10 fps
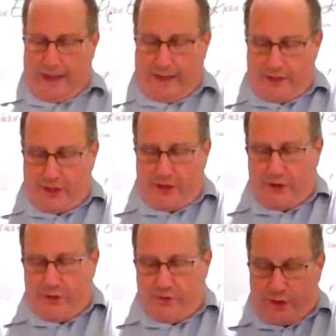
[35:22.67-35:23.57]
And
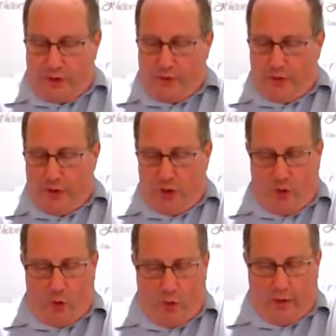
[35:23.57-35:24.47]
since you don't
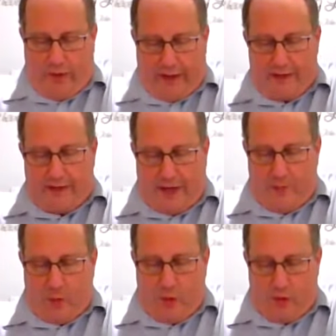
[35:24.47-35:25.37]
know when that
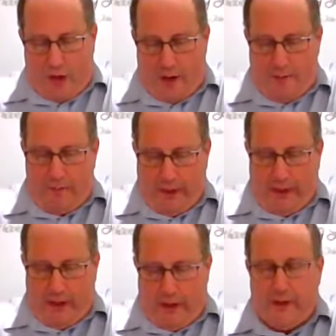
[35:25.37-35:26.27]
time will come, be
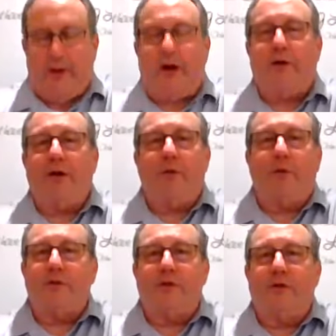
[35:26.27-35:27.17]
on guard. In other
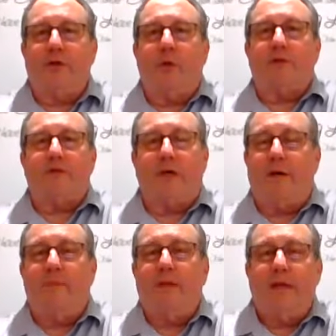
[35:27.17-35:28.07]
words, you don't know what
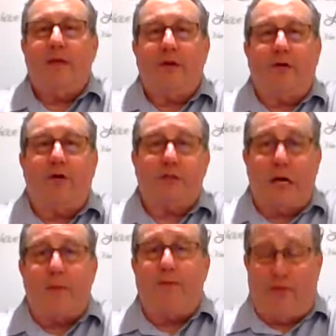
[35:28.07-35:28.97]
time the Lord's
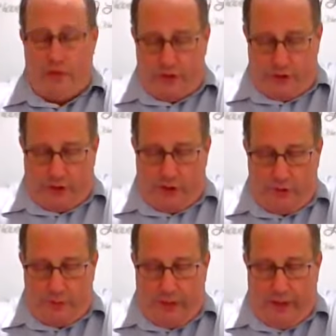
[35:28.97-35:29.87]
coming for his church.
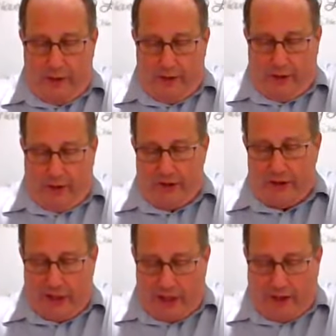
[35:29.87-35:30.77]
Be on guard,
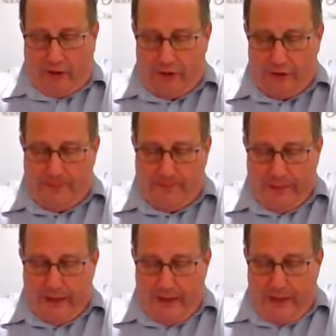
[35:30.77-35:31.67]
stay alert.
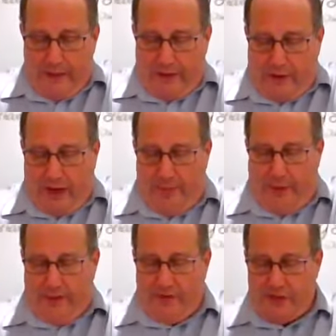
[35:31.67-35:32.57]
The
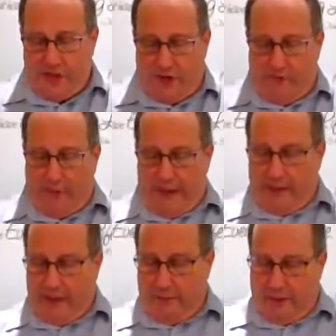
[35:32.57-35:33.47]
coming of the Son of
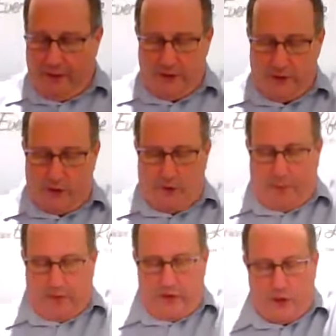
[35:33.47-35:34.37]
Man can be illustrated
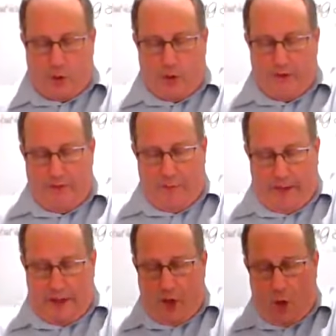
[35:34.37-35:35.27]
by the story of a
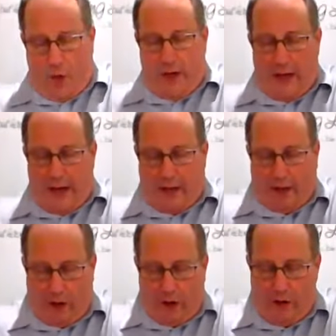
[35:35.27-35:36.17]
man going on a
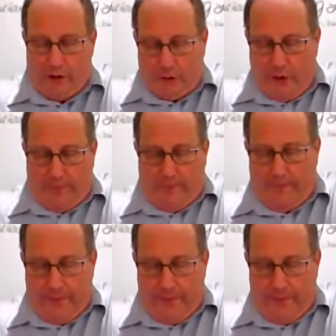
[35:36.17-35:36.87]
long trip.